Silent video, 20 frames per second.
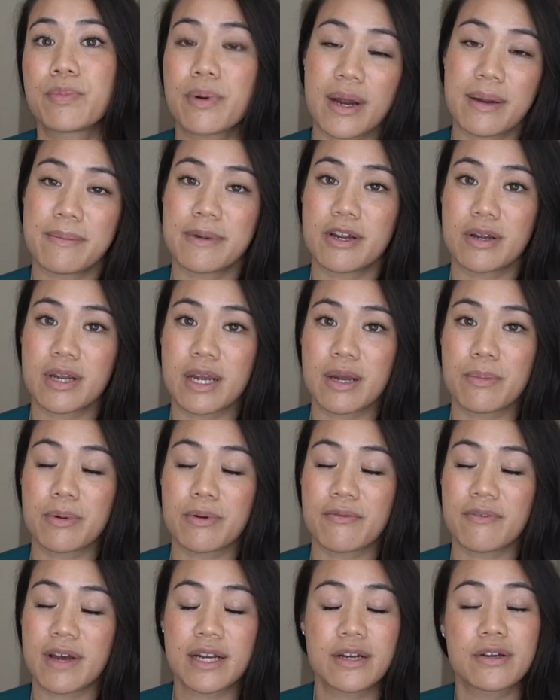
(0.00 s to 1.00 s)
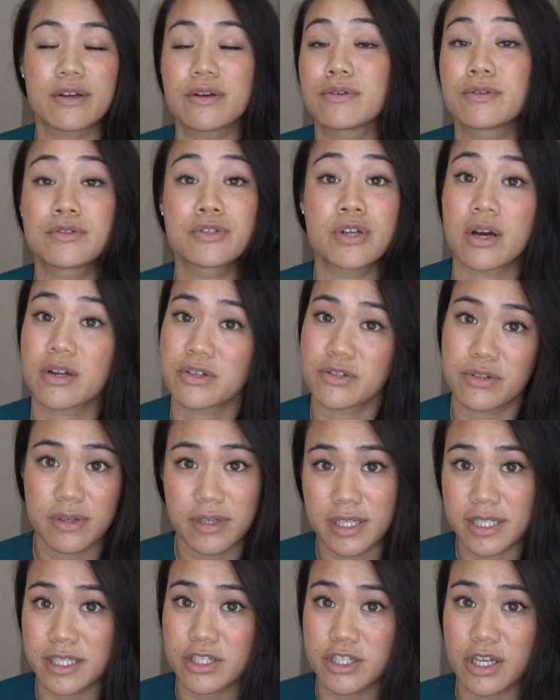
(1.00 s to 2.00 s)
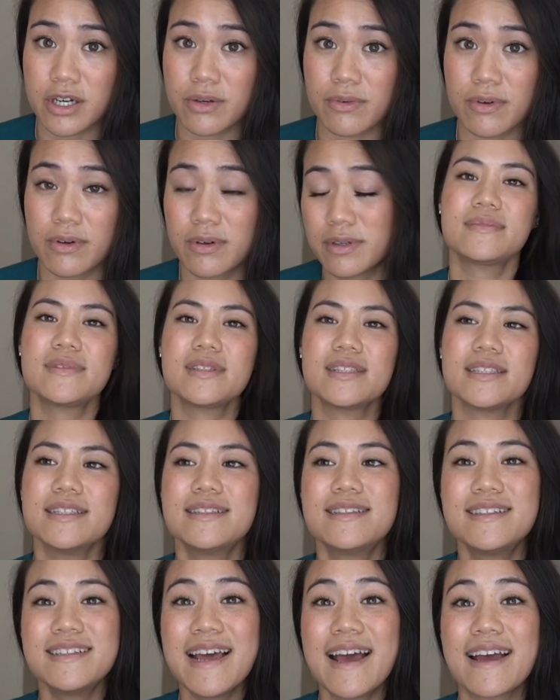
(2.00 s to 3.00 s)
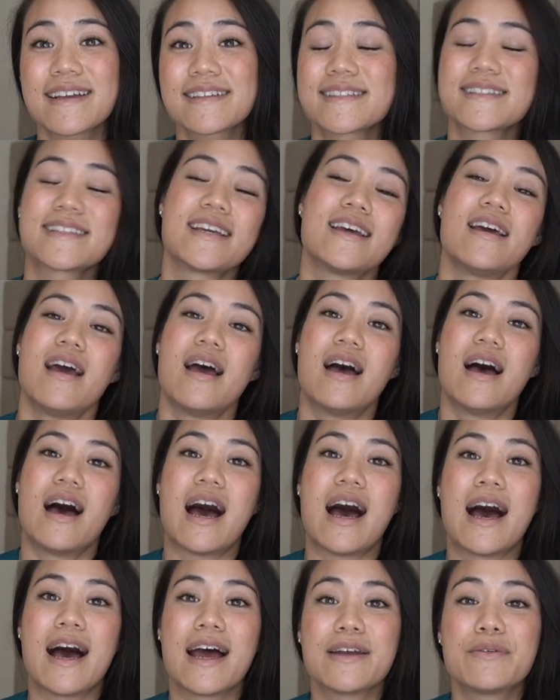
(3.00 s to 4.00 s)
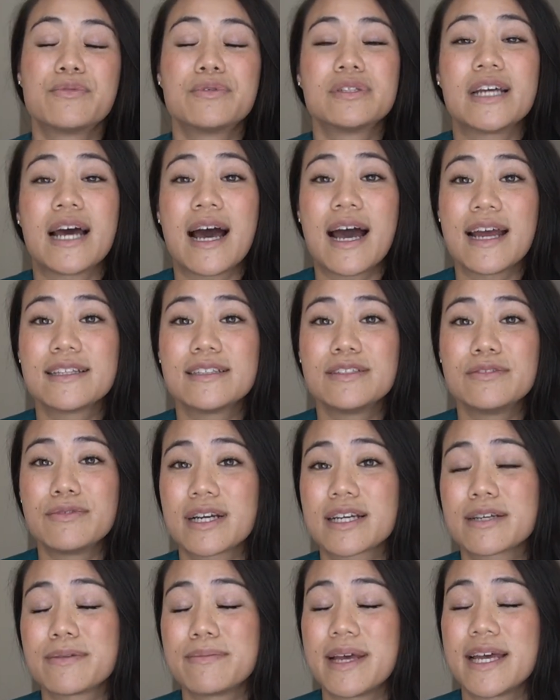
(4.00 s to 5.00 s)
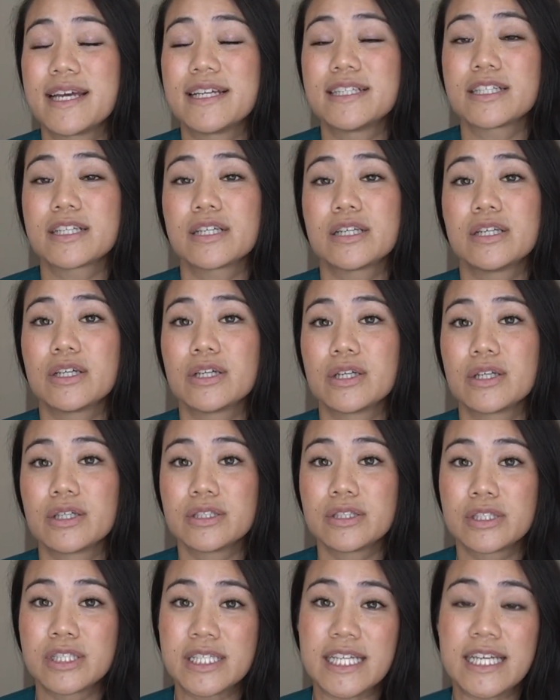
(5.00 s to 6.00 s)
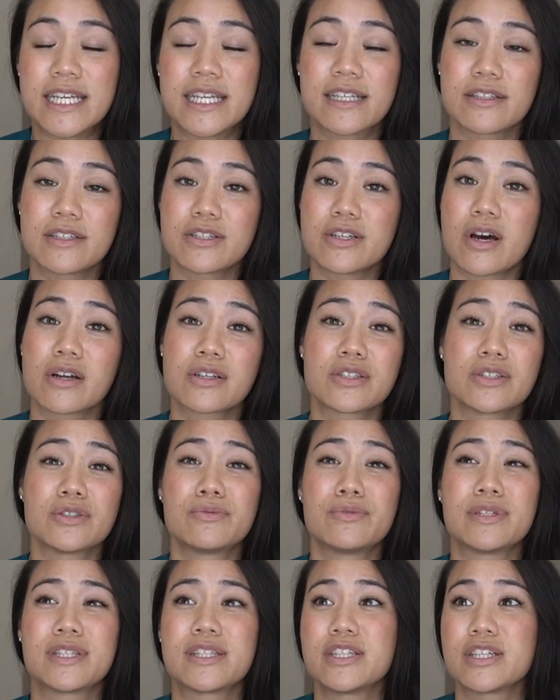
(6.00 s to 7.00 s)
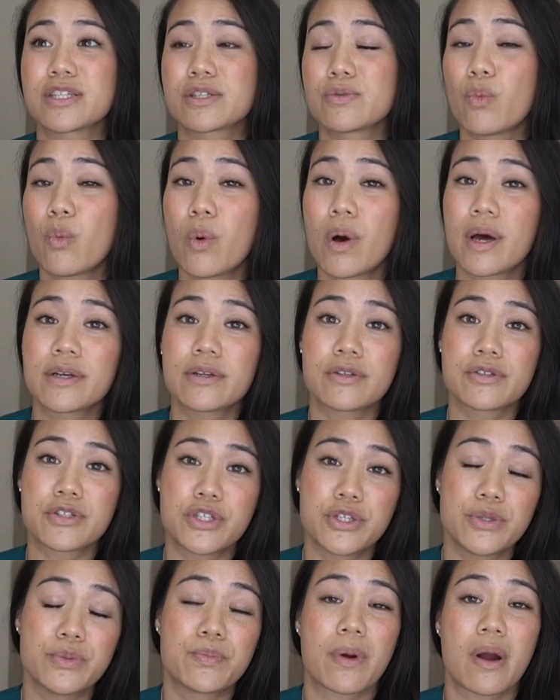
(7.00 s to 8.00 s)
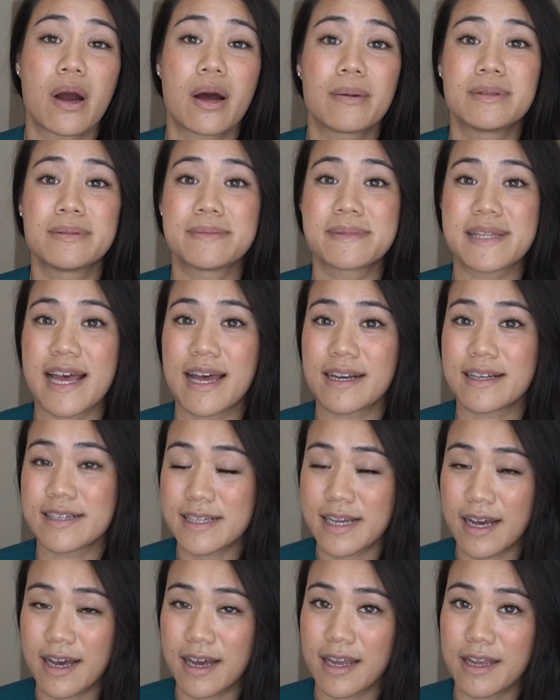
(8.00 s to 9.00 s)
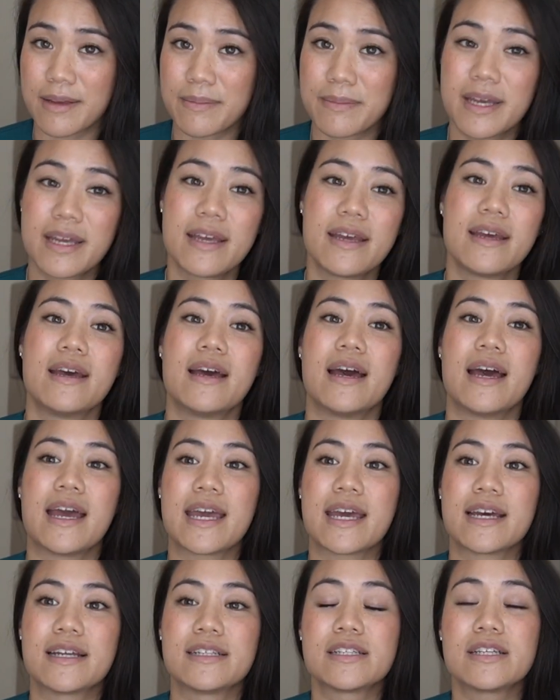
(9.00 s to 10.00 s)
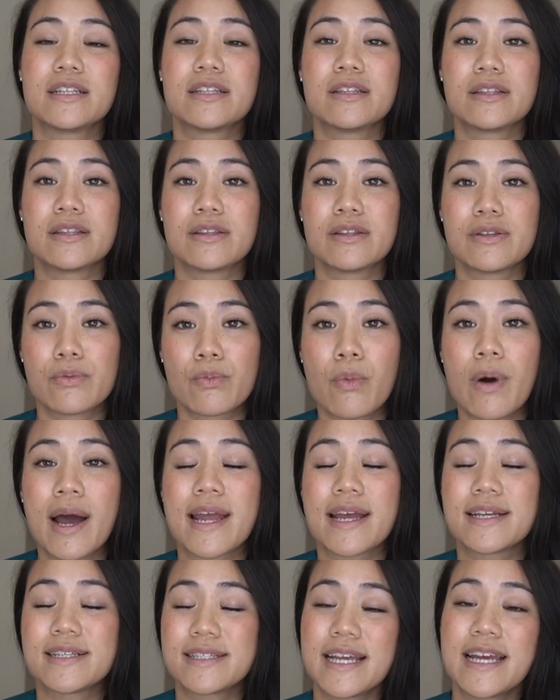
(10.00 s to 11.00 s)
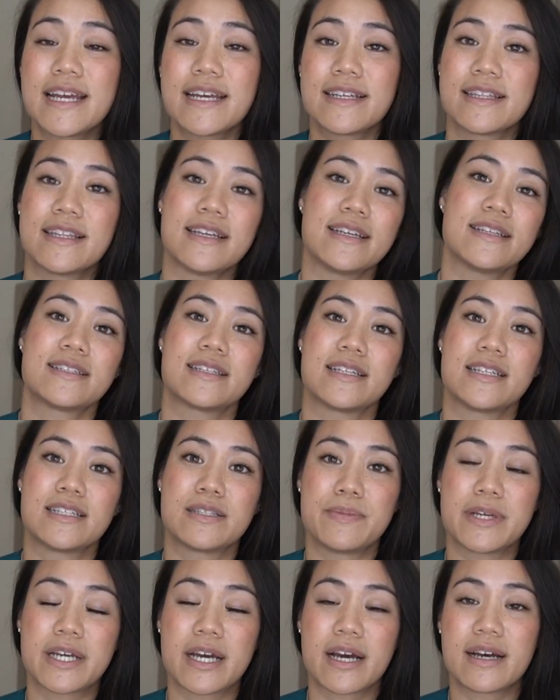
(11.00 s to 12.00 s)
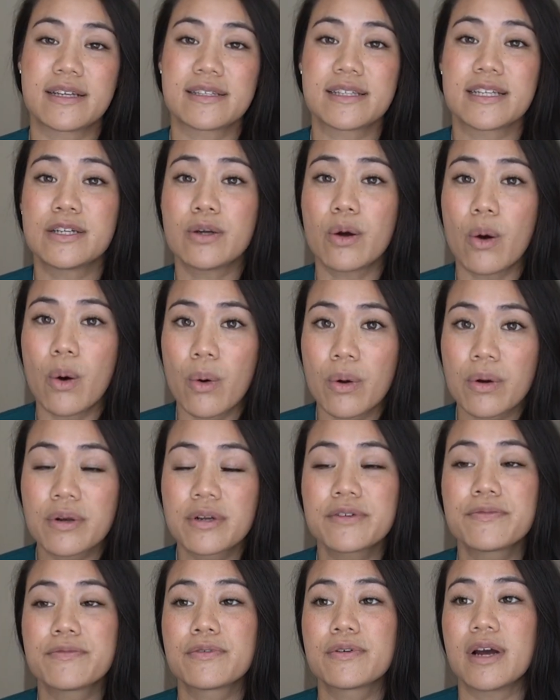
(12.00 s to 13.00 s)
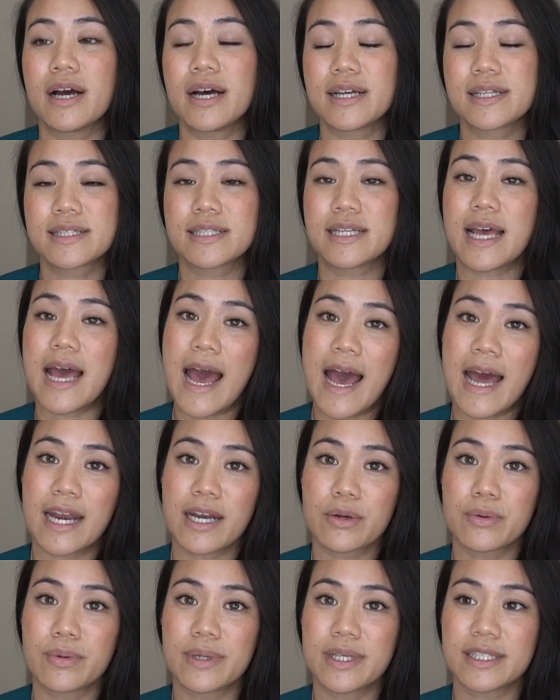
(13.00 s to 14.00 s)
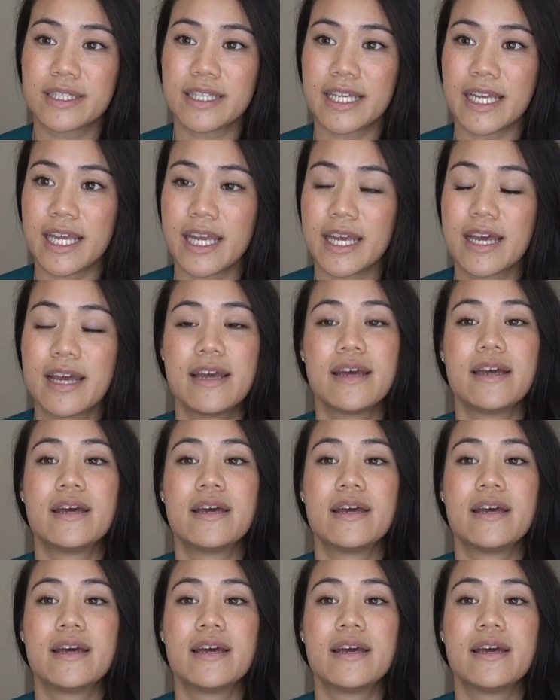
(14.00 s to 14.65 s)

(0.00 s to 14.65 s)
primary care provider or doctor in general. Next, I would highly recommend seeing the doctor with just one or two problems at a time. And why I say this is because in order for us to adequately